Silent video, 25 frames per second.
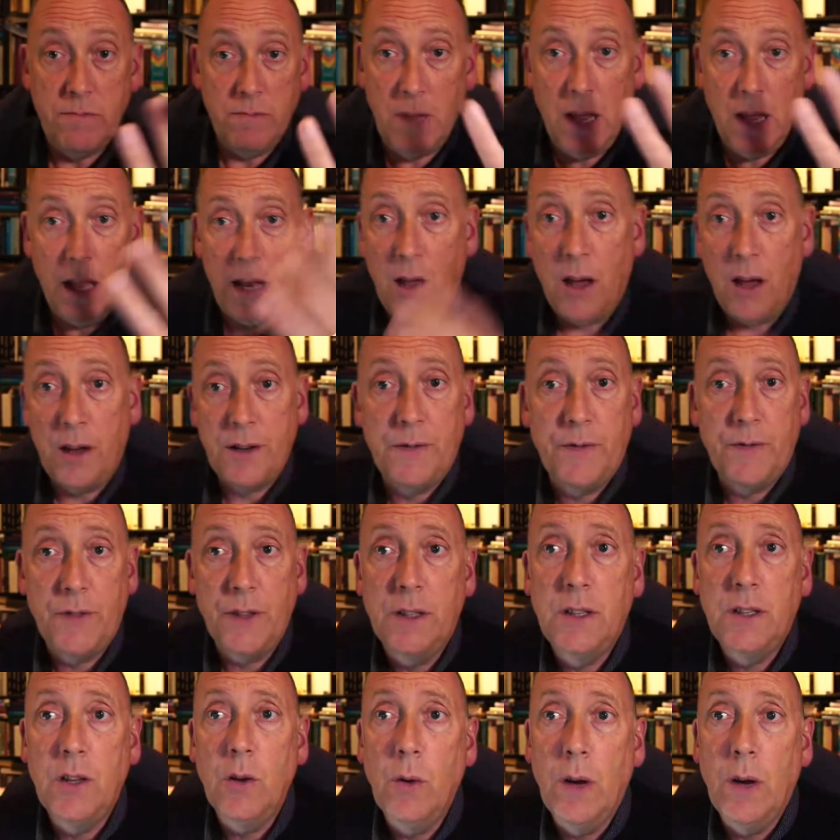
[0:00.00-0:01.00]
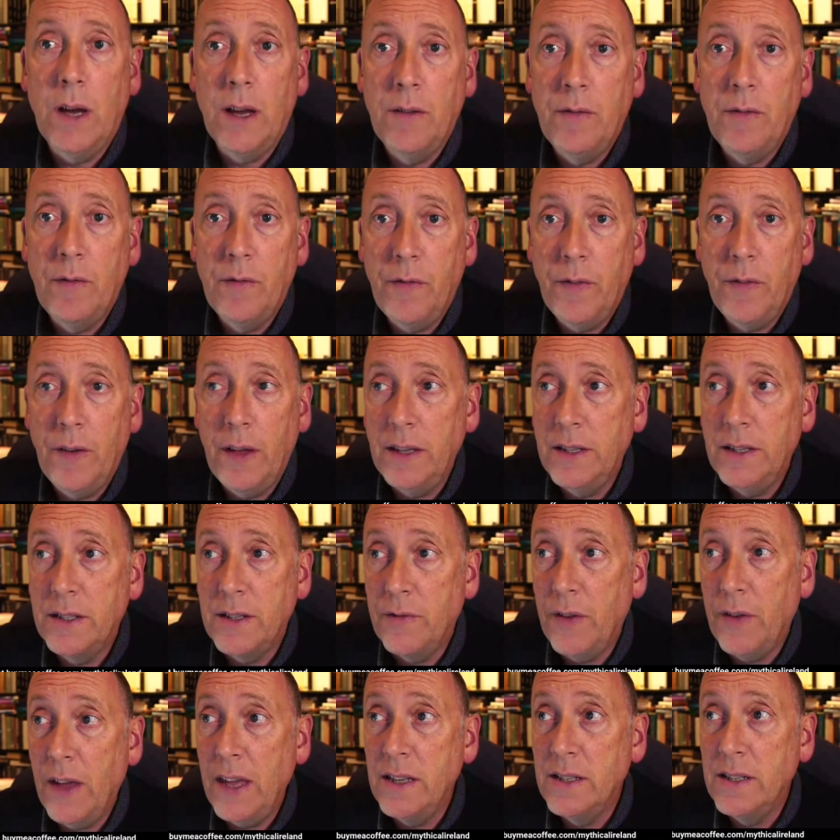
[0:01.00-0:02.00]
a lot of the Tuath uh, face to
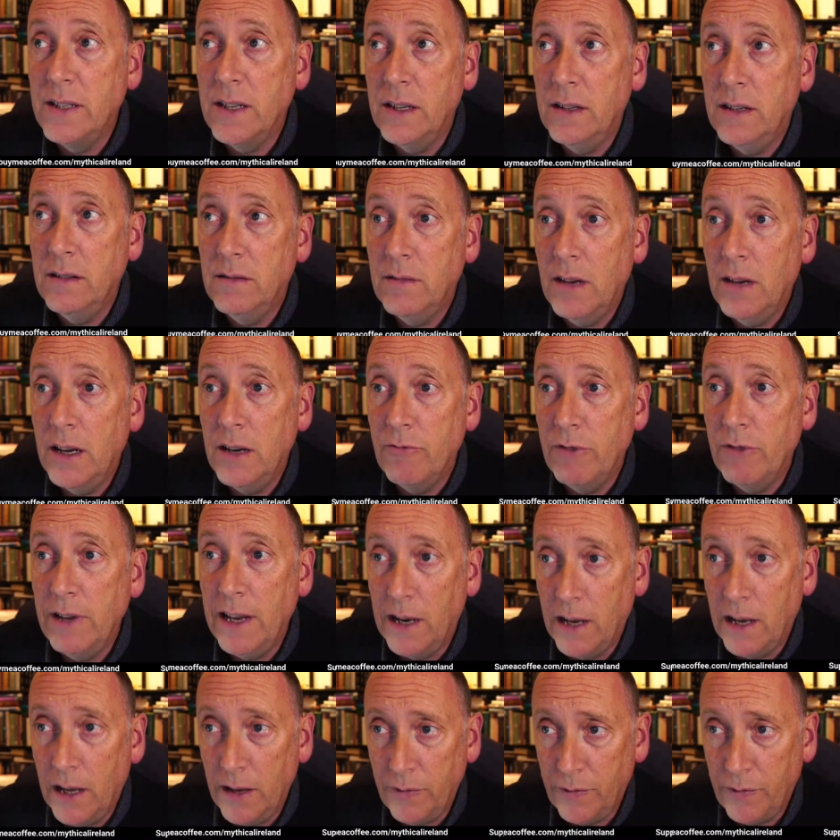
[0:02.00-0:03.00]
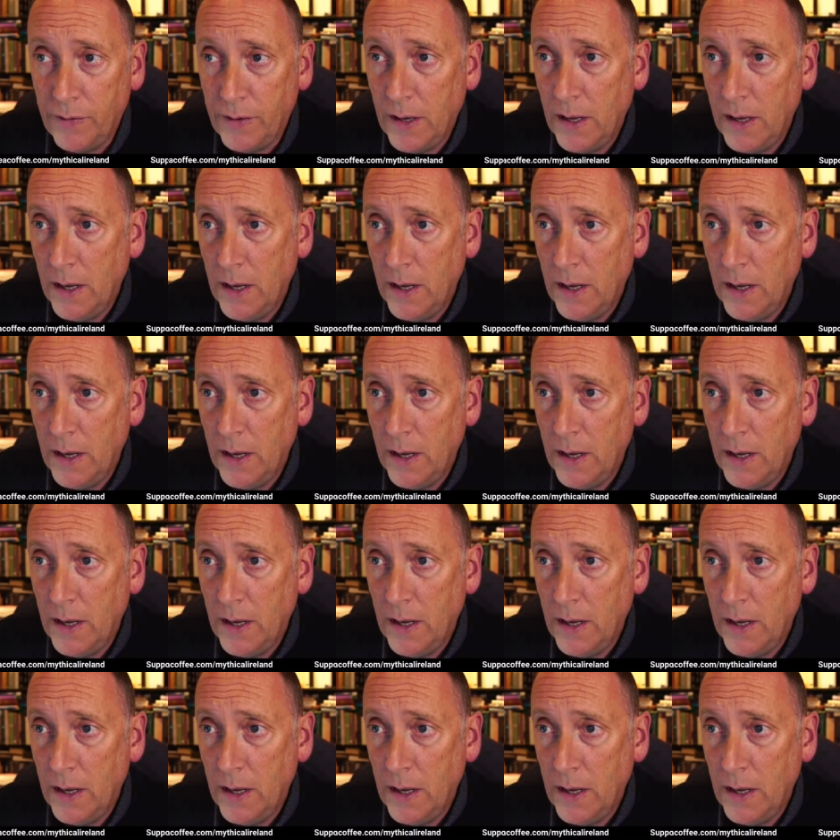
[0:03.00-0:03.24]
face in in real life.